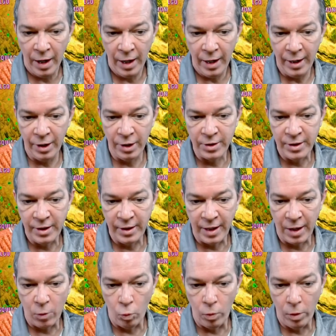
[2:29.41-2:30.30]
And you can see
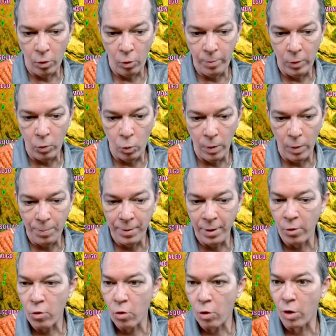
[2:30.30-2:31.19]
that will be whipping
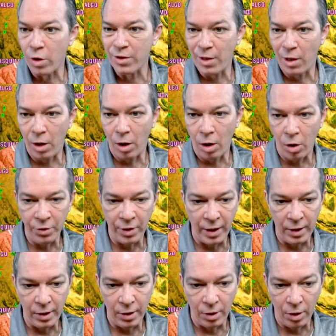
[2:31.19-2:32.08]
across all
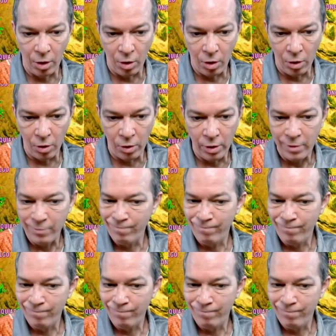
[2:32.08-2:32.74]
night long,